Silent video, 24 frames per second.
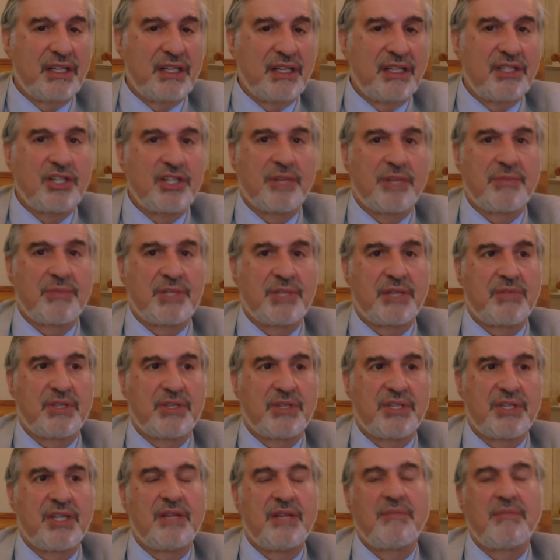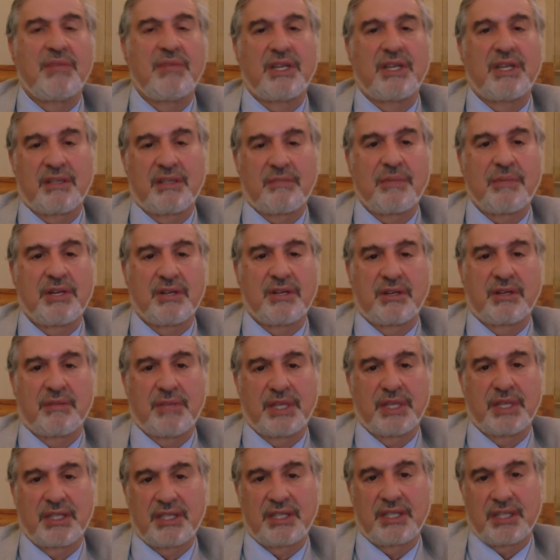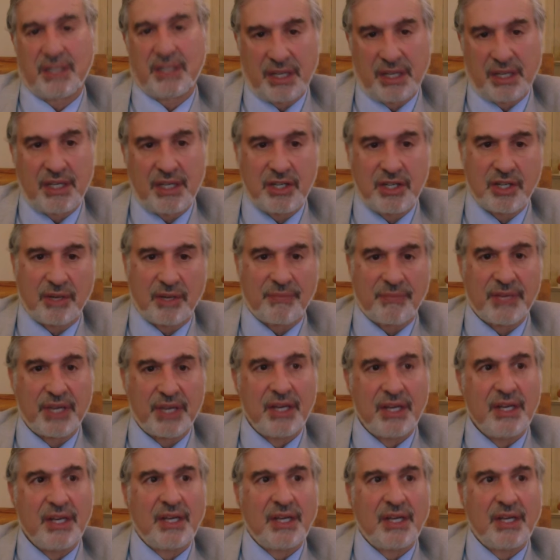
Egyptian museum near the pyramids in Egypt.